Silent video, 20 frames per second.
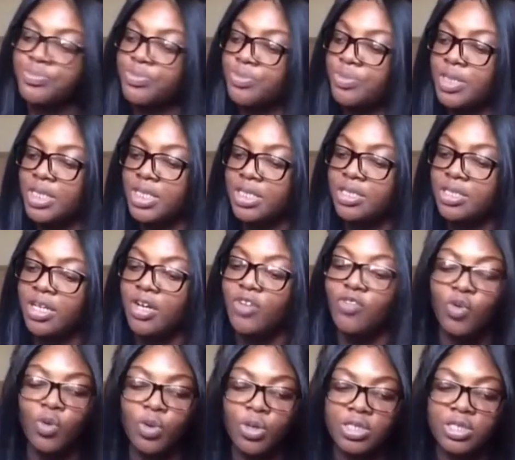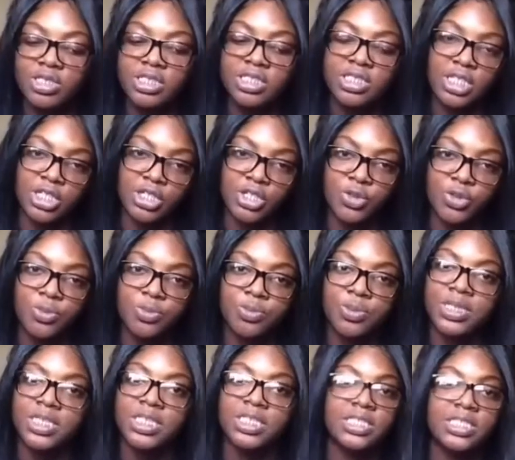But of course it's not new,
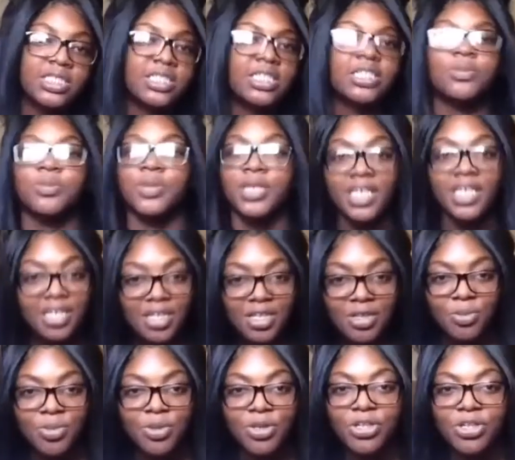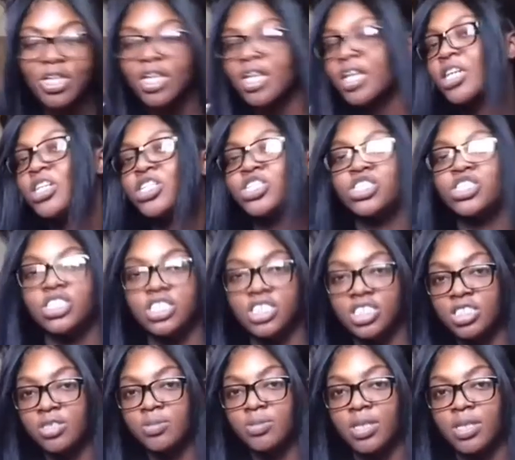because in the beginning of the book she
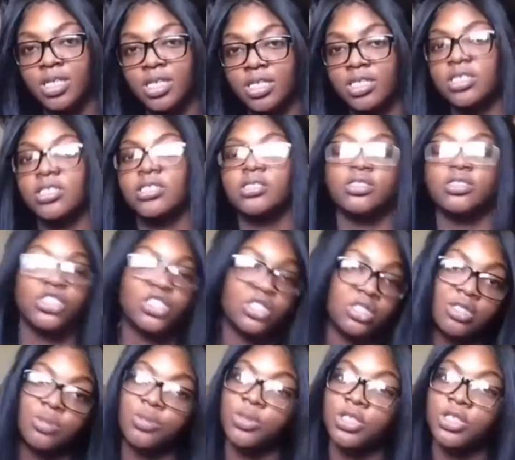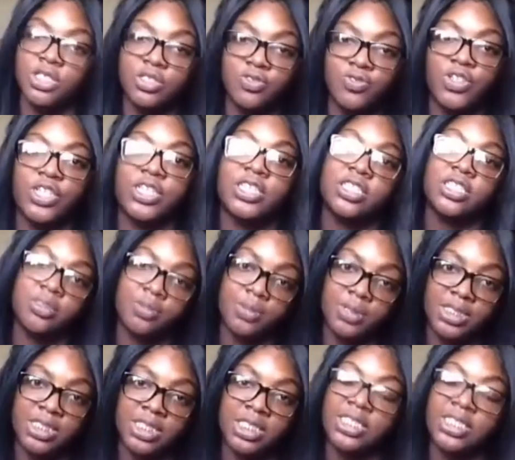explains the book is very
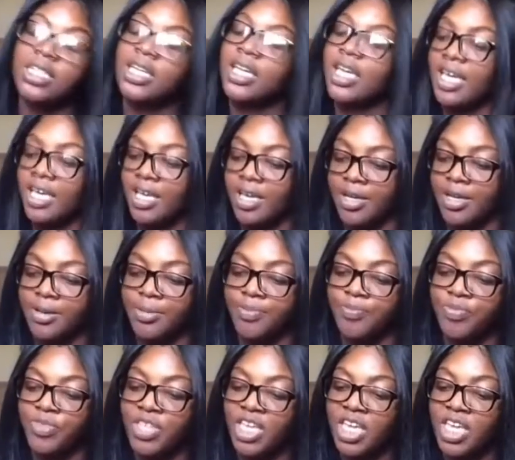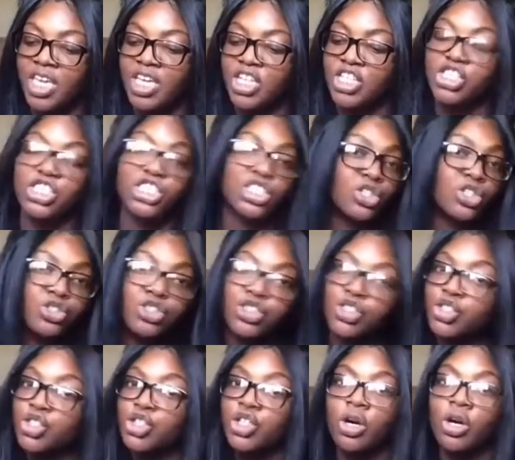explicit and she don't
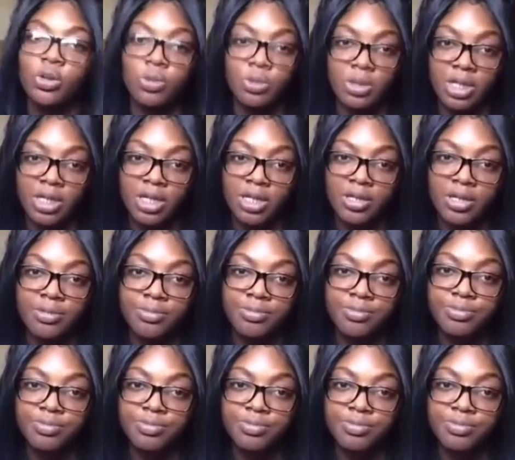sugarcoat nothing.